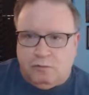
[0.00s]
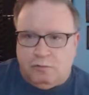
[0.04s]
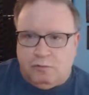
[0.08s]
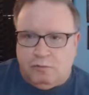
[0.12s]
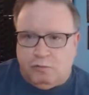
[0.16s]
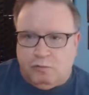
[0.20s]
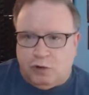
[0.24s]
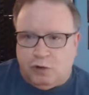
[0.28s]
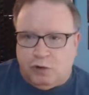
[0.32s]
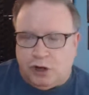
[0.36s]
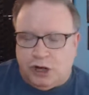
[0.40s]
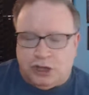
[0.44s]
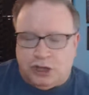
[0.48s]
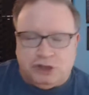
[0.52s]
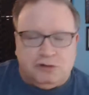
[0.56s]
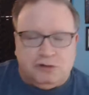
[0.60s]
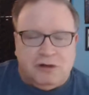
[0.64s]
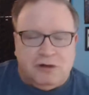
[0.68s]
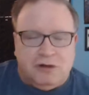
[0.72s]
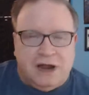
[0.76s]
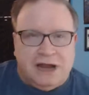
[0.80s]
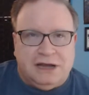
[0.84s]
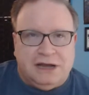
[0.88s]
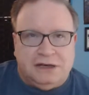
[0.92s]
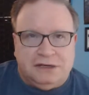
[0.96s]
we're going to
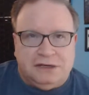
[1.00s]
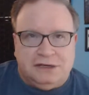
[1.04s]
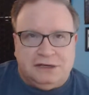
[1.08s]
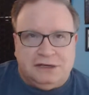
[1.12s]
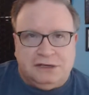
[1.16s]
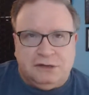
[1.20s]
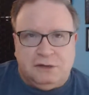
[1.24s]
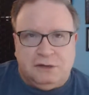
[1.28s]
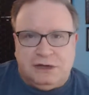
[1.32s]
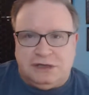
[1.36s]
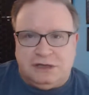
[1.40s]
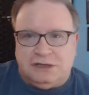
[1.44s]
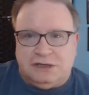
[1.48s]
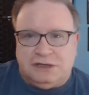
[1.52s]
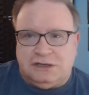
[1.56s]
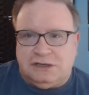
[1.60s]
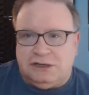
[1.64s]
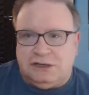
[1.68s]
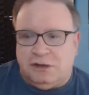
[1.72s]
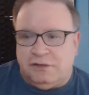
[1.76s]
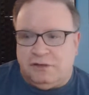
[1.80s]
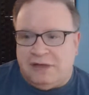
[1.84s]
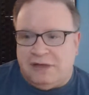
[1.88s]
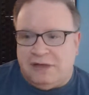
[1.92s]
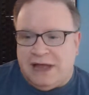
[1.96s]
try and do it
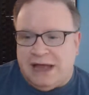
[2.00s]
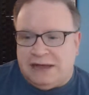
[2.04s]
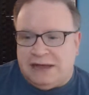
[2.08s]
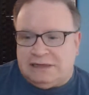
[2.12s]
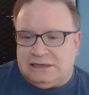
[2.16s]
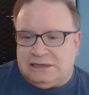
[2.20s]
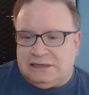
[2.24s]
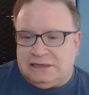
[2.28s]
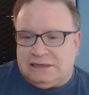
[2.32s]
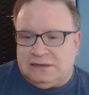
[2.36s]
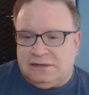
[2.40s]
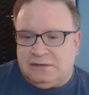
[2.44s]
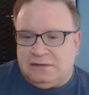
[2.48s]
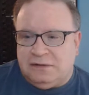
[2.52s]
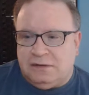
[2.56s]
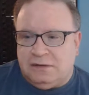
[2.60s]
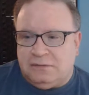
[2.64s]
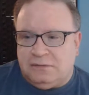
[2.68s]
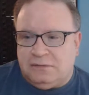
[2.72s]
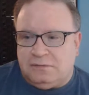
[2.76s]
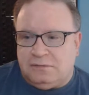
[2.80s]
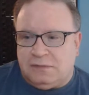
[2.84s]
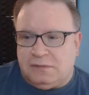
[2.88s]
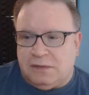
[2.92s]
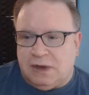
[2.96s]
so that
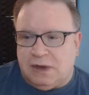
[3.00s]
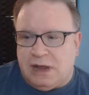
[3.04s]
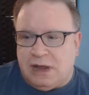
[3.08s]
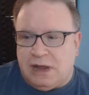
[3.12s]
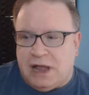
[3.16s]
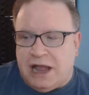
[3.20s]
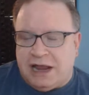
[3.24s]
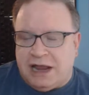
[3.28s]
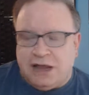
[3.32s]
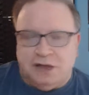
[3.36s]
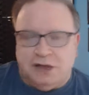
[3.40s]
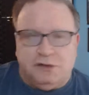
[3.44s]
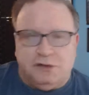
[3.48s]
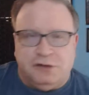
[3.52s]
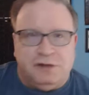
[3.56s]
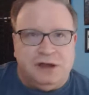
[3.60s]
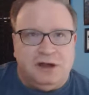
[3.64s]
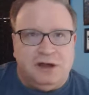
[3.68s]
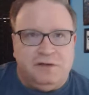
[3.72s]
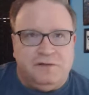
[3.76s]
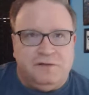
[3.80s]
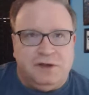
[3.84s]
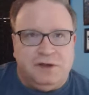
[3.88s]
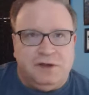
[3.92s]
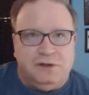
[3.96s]
I can do
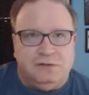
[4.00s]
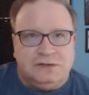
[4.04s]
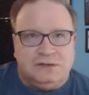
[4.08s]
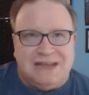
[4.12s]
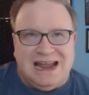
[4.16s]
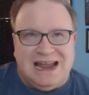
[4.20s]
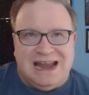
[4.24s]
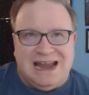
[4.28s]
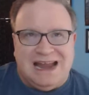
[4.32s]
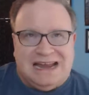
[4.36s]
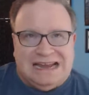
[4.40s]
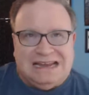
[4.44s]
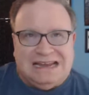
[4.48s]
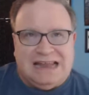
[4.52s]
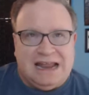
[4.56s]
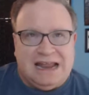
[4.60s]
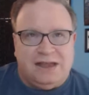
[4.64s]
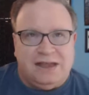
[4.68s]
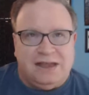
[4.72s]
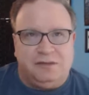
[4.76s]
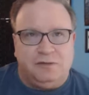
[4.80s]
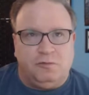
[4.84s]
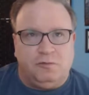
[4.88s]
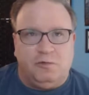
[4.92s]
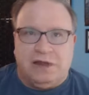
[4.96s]
interviews any day
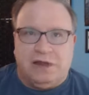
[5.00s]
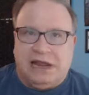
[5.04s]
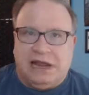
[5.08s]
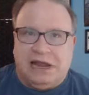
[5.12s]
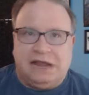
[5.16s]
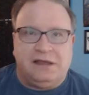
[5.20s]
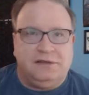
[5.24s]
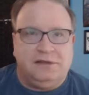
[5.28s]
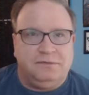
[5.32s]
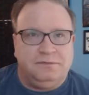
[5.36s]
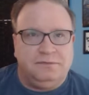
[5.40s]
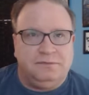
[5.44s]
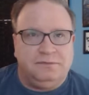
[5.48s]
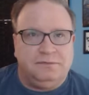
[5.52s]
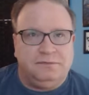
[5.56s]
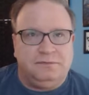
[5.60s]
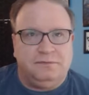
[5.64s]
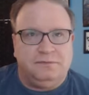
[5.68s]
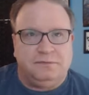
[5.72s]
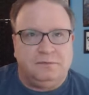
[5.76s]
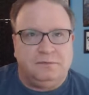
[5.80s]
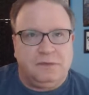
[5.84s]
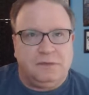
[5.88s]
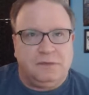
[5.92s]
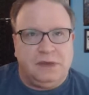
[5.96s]
of the week
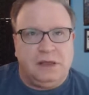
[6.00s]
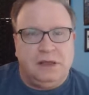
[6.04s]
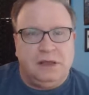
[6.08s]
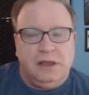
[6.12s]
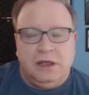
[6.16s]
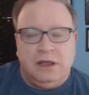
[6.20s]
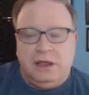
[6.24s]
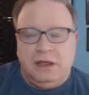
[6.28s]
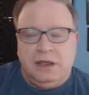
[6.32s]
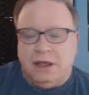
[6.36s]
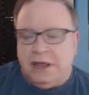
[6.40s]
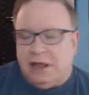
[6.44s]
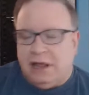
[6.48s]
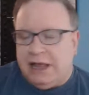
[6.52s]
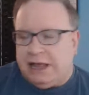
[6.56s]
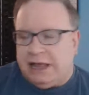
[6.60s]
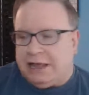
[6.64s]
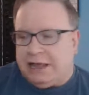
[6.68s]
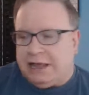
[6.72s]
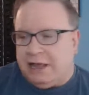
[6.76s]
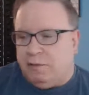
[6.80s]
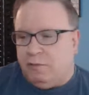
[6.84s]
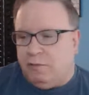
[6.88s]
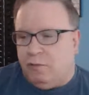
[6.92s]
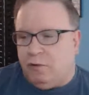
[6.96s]
and
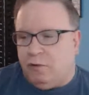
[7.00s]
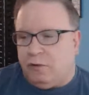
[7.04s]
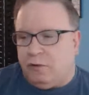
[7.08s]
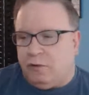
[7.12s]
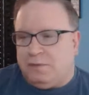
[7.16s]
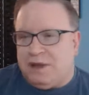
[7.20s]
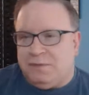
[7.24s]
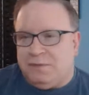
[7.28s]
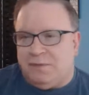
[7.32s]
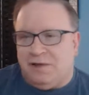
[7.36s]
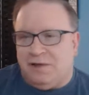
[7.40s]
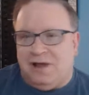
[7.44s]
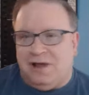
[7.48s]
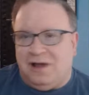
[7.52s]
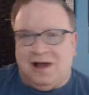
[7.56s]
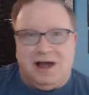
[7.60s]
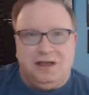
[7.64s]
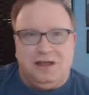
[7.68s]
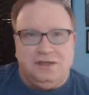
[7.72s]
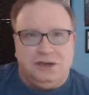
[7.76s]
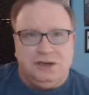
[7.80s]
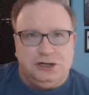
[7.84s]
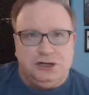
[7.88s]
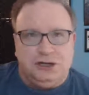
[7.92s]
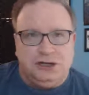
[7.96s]
get more people
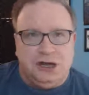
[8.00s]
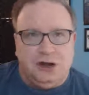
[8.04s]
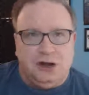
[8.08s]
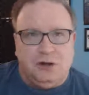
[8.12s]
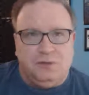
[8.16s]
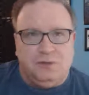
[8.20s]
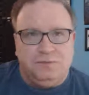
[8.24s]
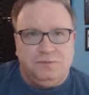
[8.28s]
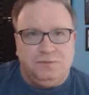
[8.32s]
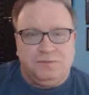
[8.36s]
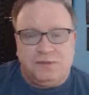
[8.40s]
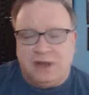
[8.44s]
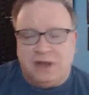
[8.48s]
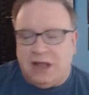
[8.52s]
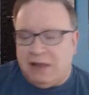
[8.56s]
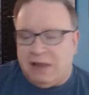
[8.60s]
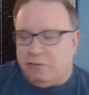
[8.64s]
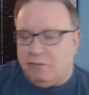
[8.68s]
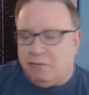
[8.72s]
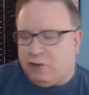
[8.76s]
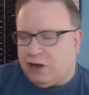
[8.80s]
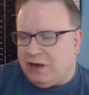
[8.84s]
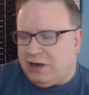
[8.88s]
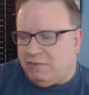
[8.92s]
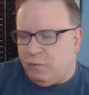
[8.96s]
on the show. And
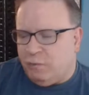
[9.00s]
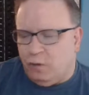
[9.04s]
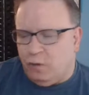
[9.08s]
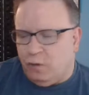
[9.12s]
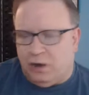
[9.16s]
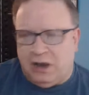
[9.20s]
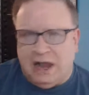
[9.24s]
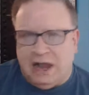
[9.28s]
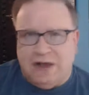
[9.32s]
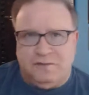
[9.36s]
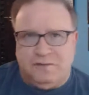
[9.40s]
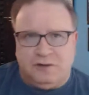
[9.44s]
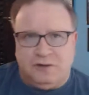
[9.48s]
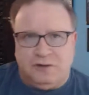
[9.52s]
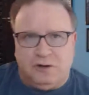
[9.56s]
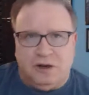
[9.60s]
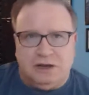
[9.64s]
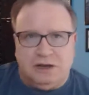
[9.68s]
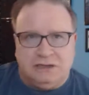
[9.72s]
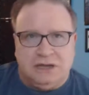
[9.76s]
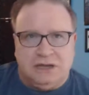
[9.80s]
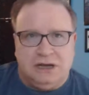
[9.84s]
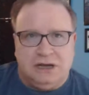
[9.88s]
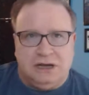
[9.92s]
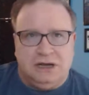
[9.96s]
we're going to have more live
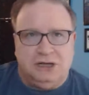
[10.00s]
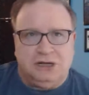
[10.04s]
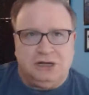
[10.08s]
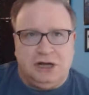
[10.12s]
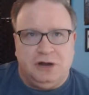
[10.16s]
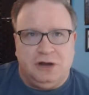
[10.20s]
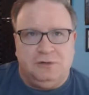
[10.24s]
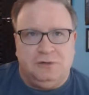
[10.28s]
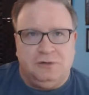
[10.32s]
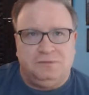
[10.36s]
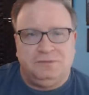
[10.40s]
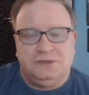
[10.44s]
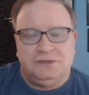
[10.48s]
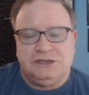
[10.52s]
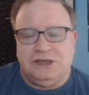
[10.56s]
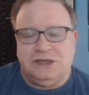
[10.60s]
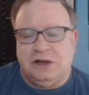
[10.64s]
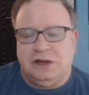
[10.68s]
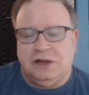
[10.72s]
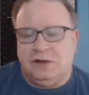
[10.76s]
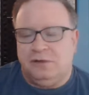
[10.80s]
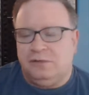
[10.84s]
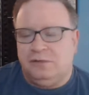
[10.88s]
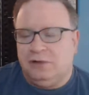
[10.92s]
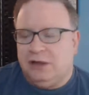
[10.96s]
draws on the show.
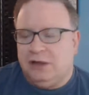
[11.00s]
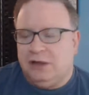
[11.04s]
So